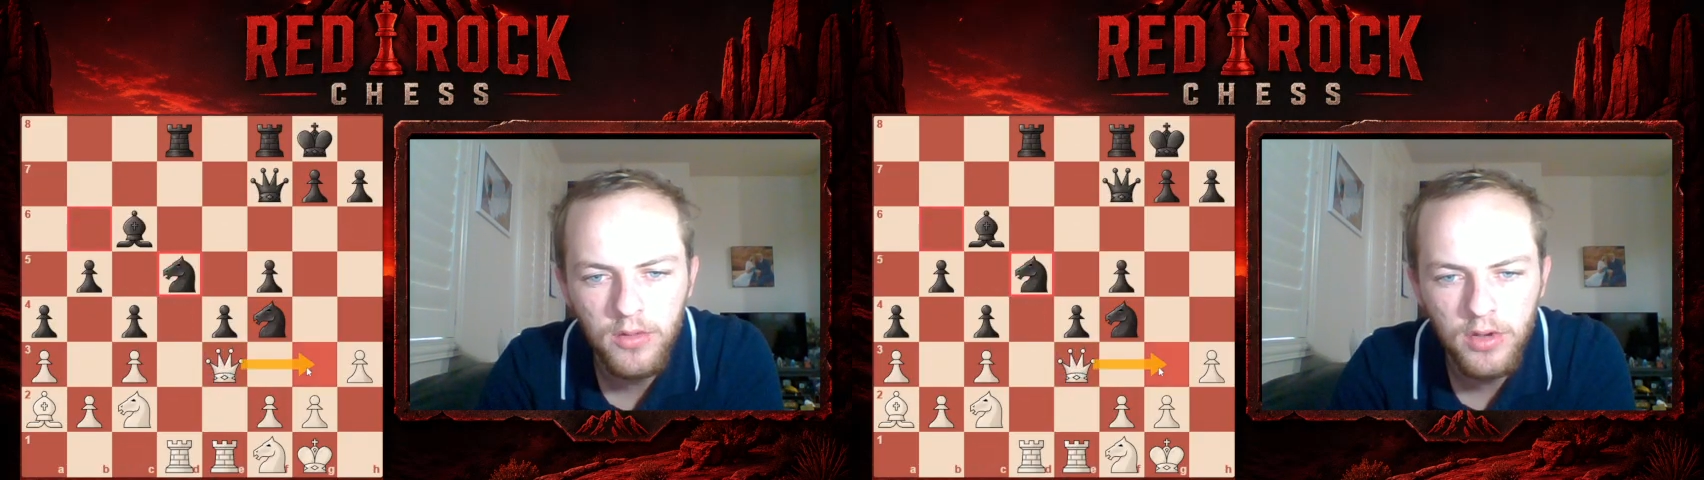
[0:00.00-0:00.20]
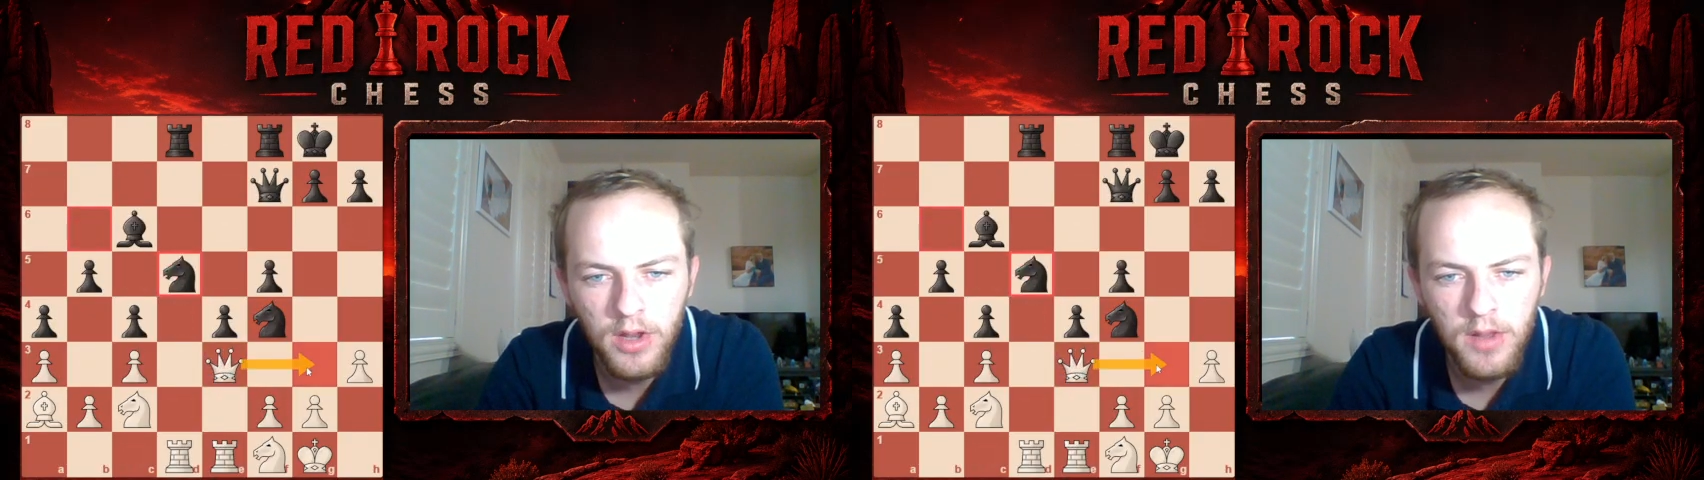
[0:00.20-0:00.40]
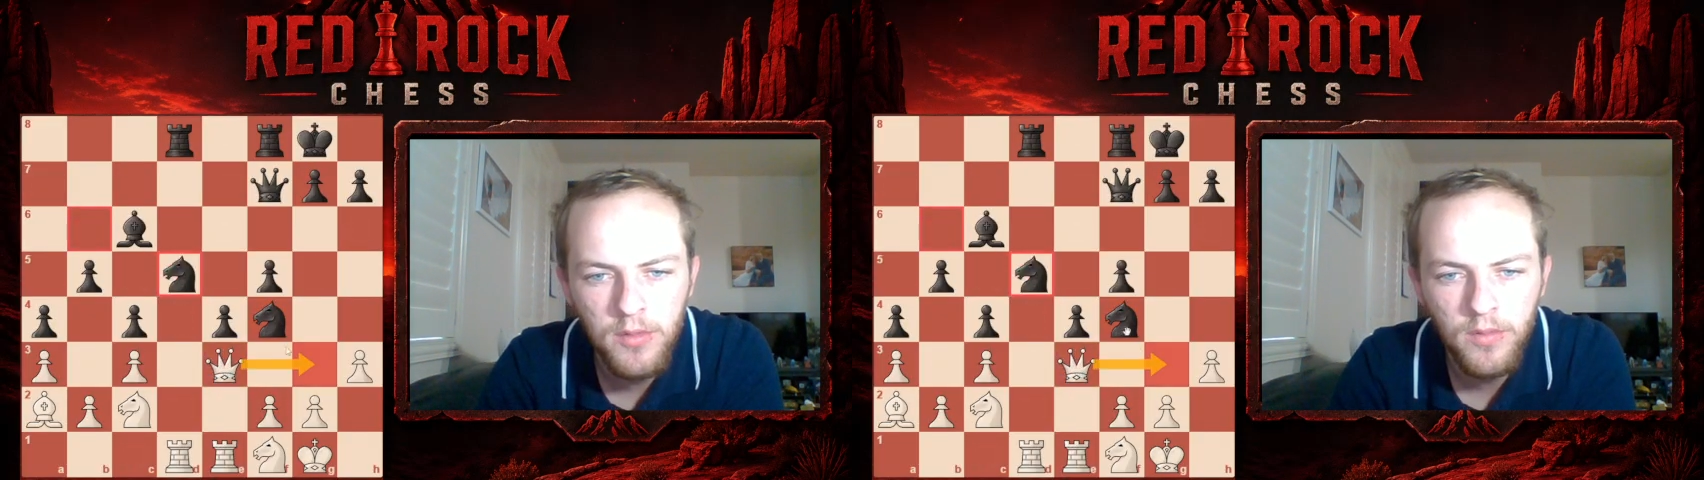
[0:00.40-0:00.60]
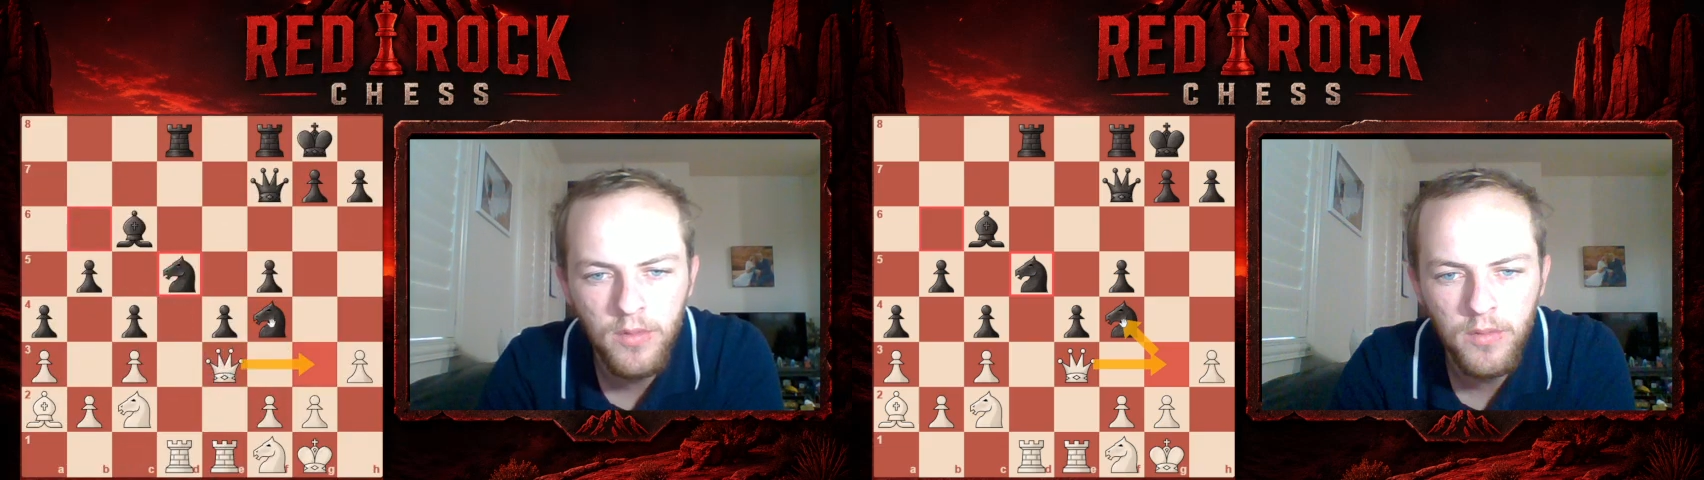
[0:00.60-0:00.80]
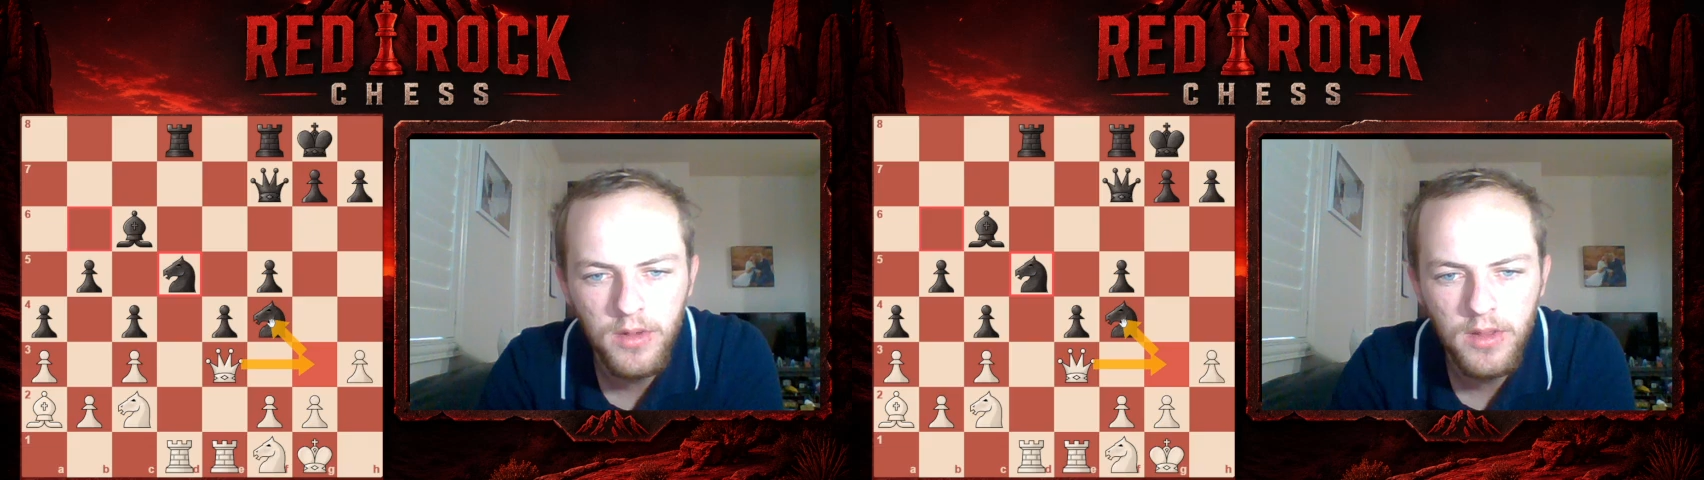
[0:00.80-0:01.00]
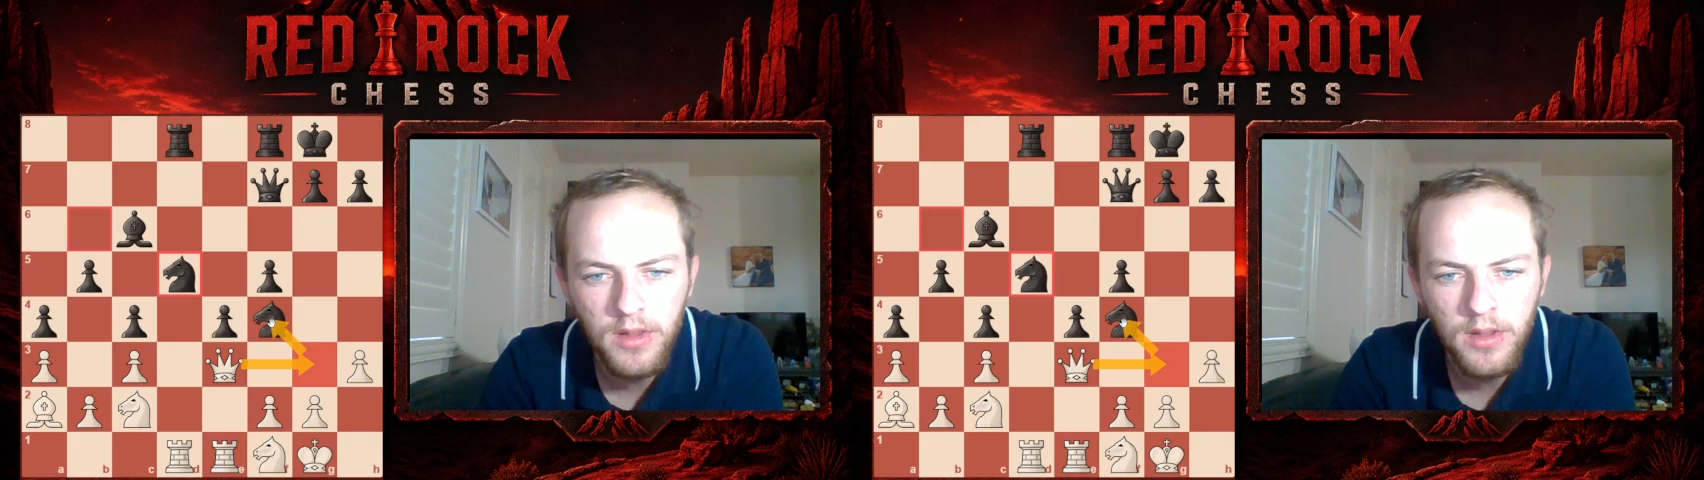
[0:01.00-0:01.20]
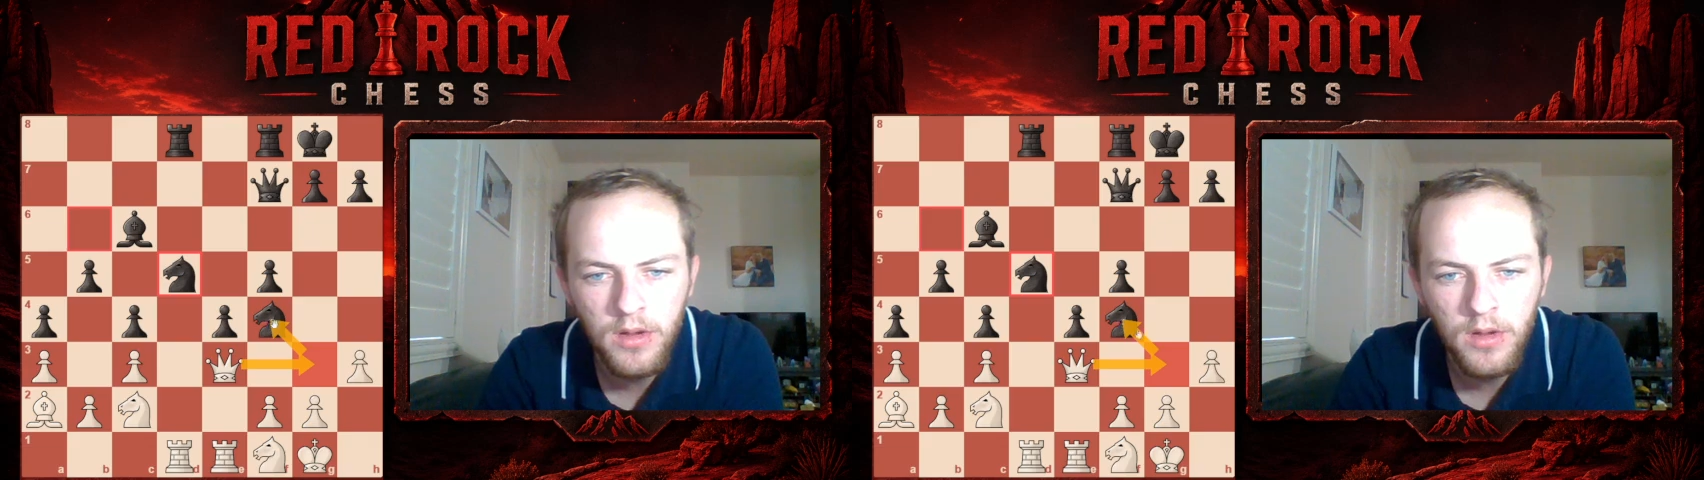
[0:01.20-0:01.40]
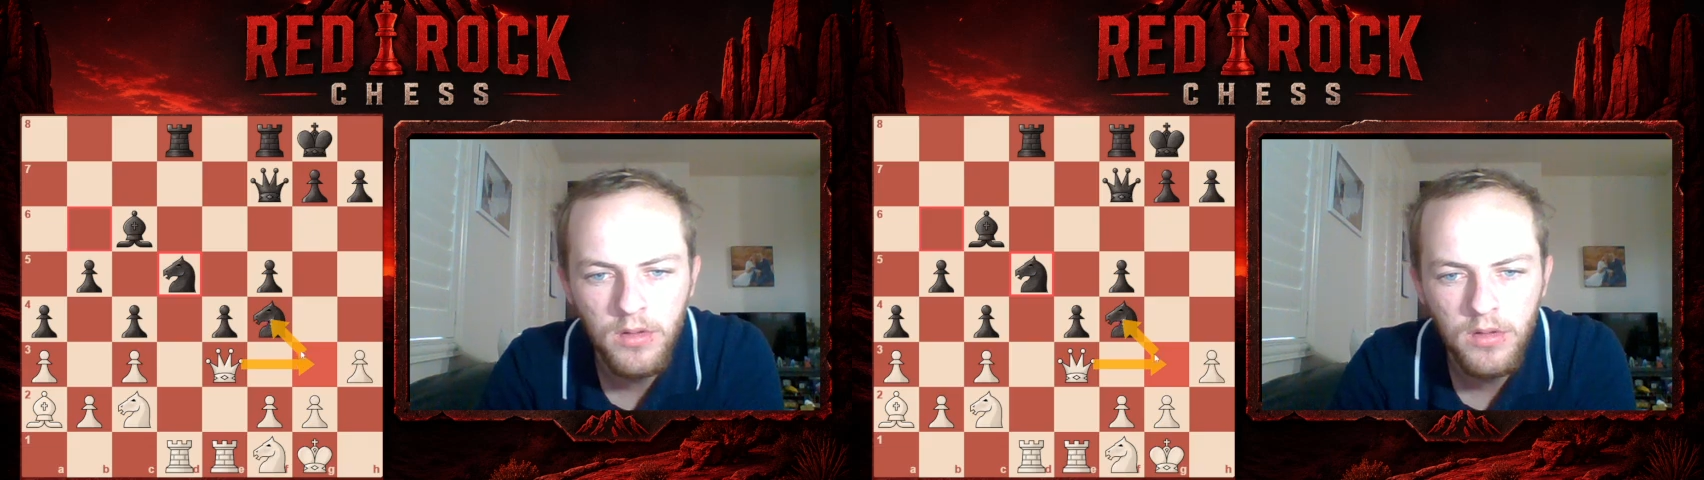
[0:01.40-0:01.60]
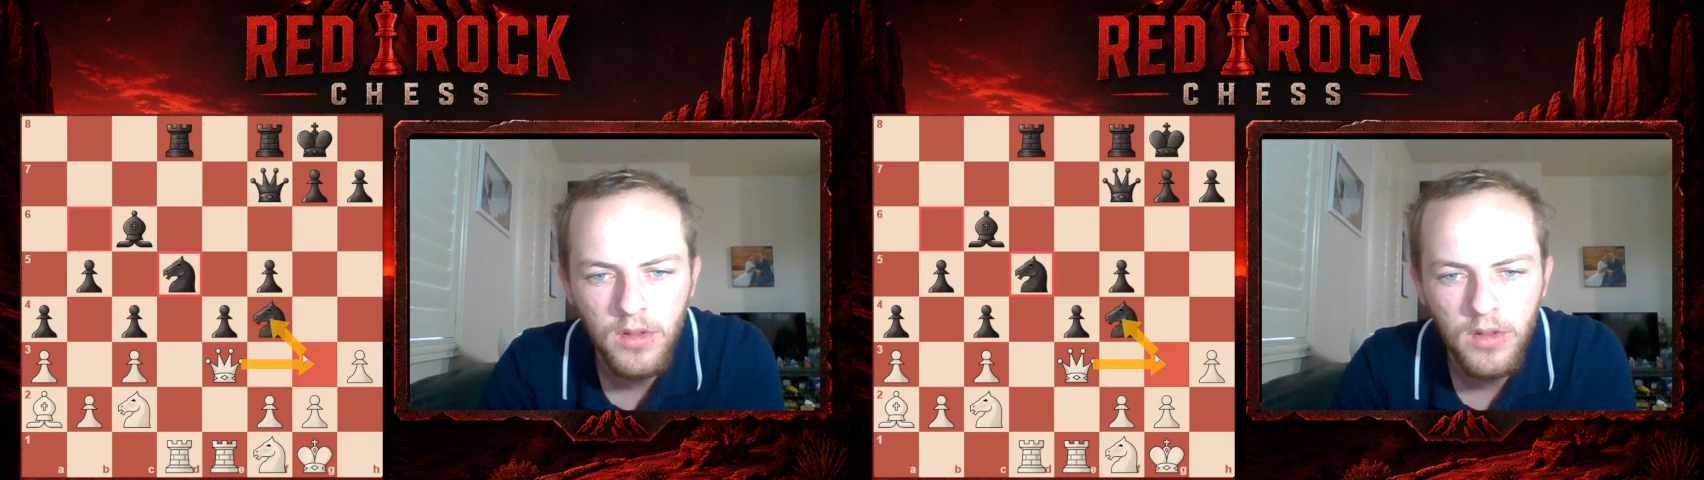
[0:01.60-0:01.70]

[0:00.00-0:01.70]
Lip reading: Should I move over here